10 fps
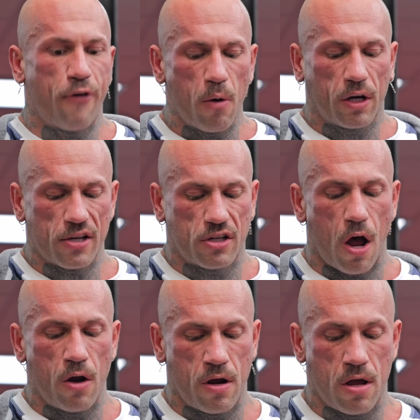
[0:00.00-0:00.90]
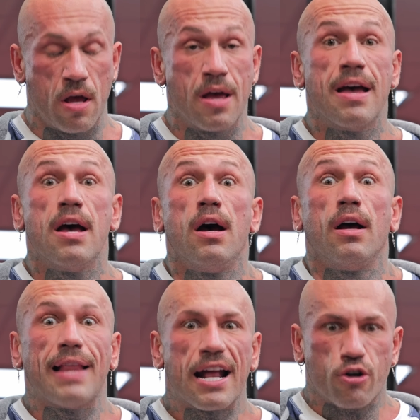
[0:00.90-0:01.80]
focus on
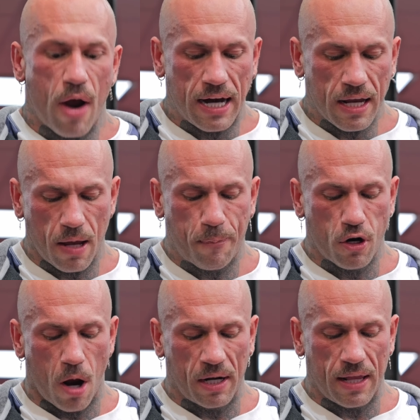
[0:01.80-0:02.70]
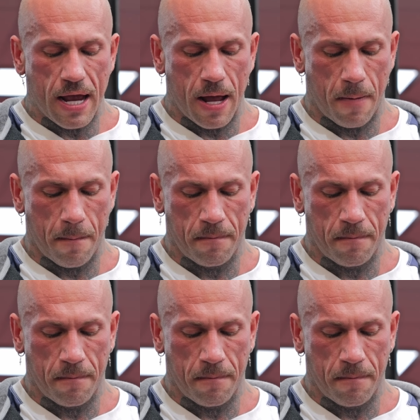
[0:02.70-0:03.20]
lat training predominantly,